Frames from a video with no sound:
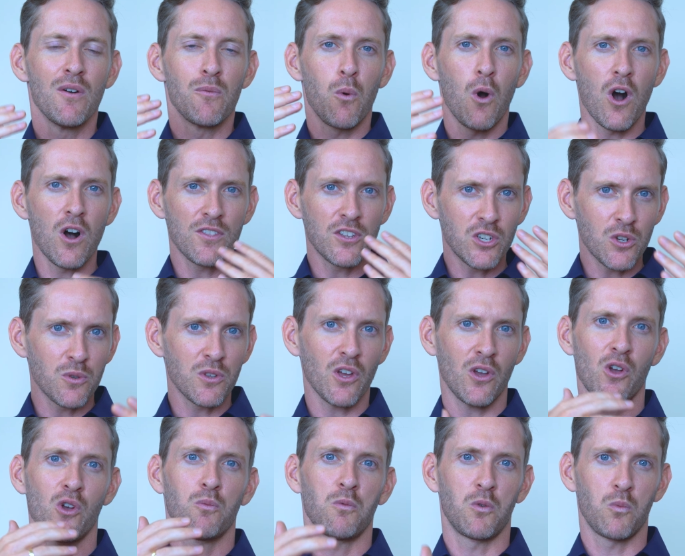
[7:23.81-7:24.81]
while they're doing the
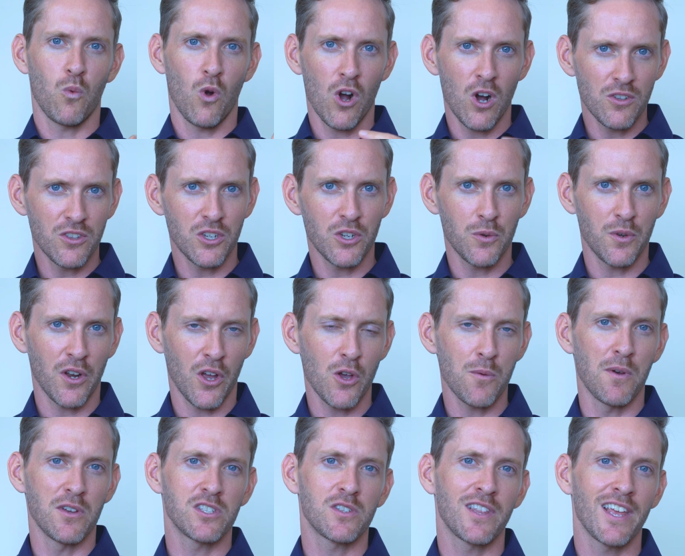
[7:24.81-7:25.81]

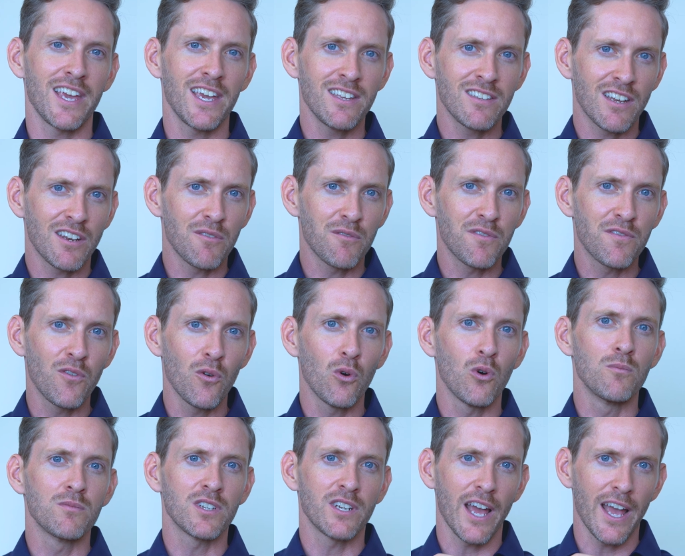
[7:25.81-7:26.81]
homework, so they're in an
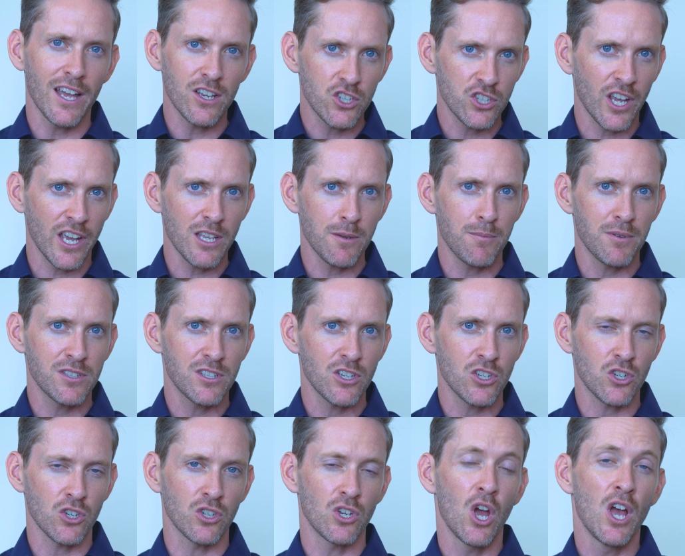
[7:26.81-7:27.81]
informed and educated
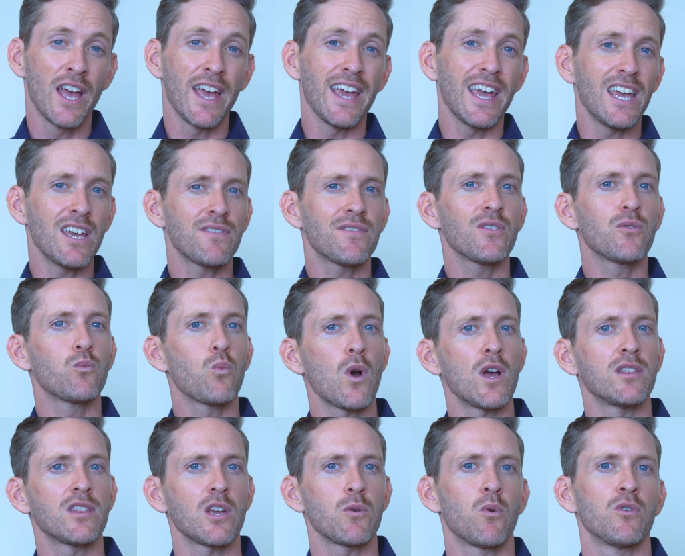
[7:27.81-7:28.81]
position if and
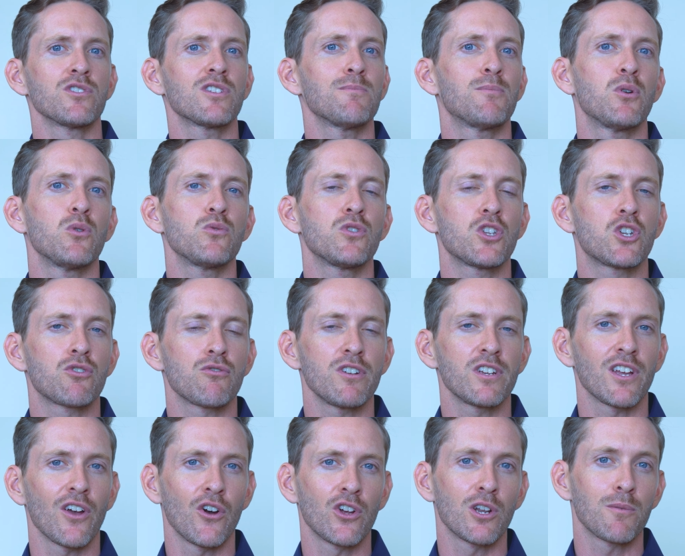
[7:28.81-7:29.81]
when they want to pull the
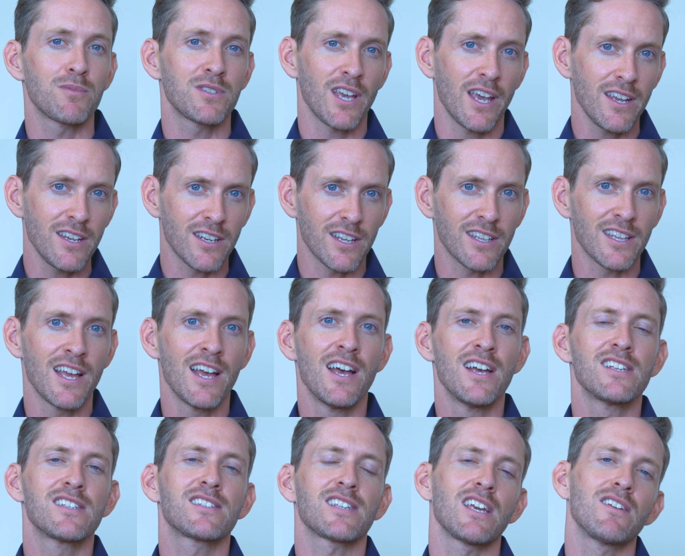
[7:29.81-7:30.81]
trigger on obtaining
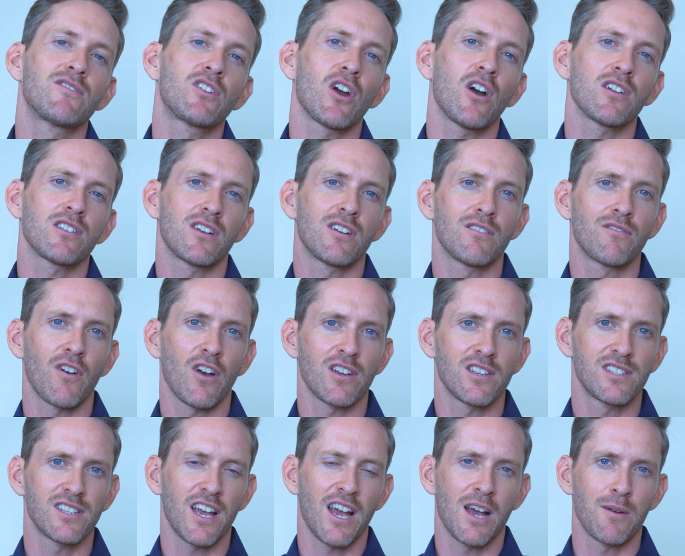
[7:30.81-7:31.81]
safeguarded
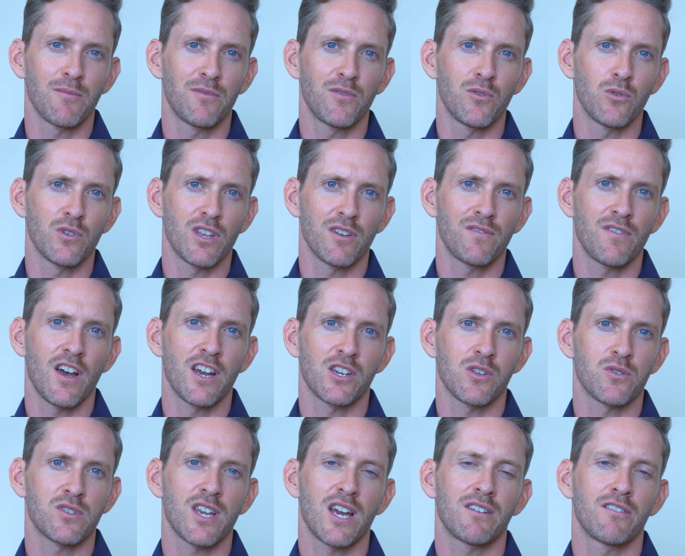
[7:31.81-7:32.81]
advice for their
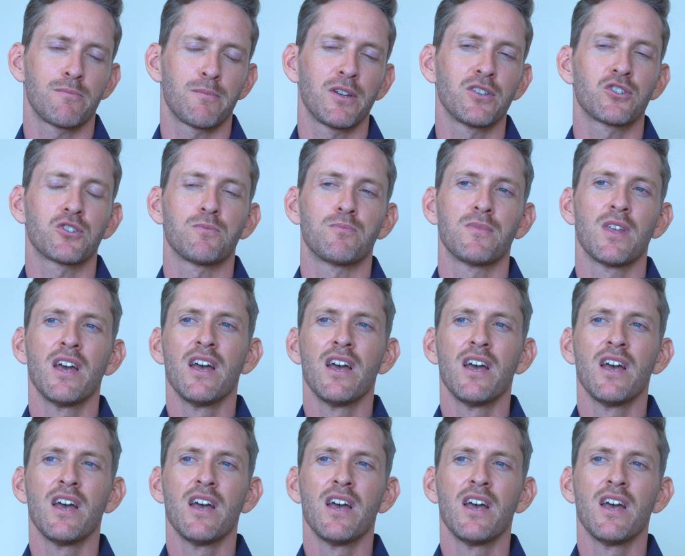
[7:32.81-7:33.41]
final salary pension.